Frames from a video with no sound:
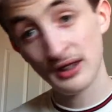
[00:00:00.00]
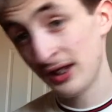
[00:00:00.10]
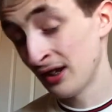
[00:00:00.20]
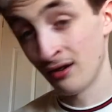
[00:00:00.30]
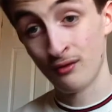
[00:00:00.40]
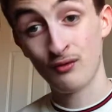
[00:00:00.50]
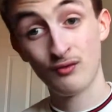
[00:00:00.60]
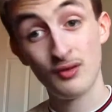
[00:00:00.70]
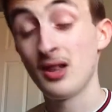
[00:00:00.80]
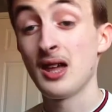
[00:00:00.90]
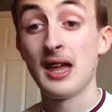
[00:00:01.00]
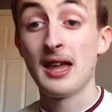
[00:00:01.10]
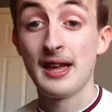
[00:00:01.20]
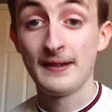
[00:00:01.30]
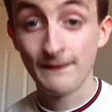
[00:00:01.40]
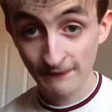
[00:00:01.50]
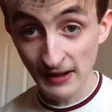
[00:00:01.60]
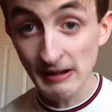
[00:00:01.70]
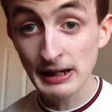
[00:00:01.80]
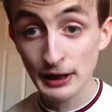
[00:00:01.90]
You know, it's
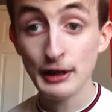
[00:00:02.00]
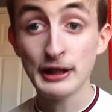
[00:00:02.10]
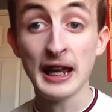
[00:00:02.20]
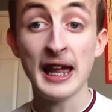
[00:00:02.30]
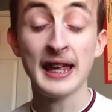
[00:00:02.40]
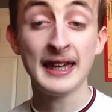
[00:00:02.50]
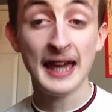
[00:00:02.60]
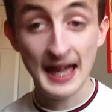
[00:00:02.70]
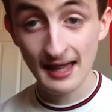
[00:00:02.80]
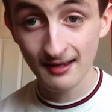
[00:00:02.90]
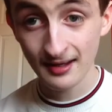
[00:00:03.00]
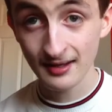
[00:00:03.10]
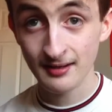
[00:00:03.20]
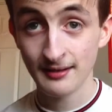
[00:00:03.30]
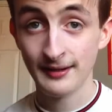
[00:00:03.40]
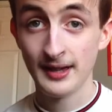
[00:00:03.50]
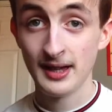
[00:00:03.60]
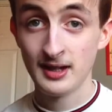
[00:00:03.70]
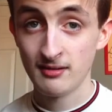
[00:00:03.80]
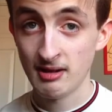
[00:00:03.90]
very good, and I cannot
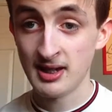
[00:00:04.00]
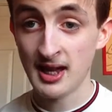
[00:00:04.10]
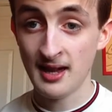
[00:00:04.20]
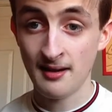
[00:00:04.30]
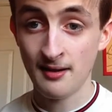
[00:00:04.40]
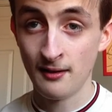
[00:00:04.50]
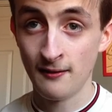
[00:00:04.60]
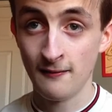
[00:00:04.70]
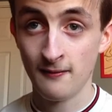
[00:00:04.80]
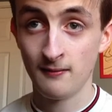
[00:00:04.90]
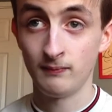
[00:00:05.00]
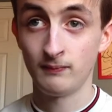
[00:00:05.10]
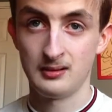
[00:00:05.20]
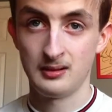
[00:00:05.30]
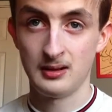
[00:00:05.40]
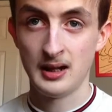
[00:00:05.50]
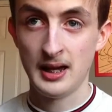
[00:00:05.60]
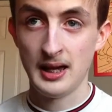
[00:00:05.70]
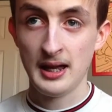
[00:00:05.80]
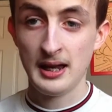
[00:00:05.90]
stress that enough.
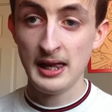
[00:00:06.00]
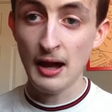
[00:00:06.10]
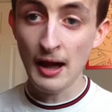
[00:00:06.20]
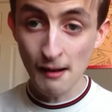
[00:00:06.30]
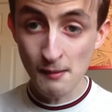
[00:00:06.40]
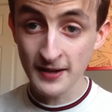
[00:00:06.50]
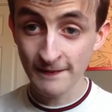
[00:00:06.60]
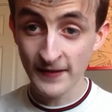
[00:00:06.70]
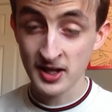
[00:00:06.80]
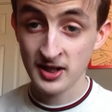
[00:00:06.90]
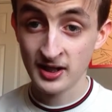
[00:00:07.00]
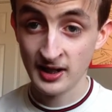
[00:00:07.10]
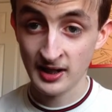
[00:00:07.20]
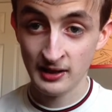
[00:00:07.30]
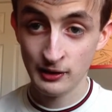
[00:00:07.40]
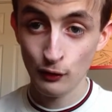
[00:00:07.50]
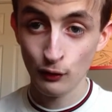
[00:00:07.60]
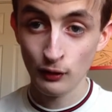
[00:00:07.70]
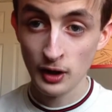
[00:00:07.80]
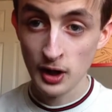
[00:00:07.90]
Now, how much faster
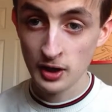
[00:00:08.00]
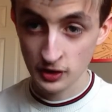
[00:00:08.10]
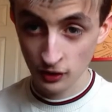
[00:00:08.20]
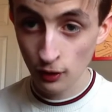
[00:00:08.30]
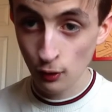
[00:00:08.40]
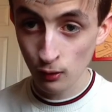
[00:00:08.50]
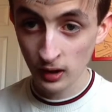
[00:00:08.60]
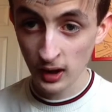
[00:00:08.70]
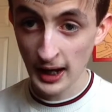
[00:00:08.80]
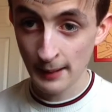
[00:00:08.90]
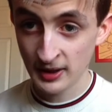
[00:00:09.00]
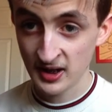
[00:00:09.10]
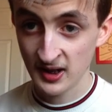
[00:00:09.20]
does Google claim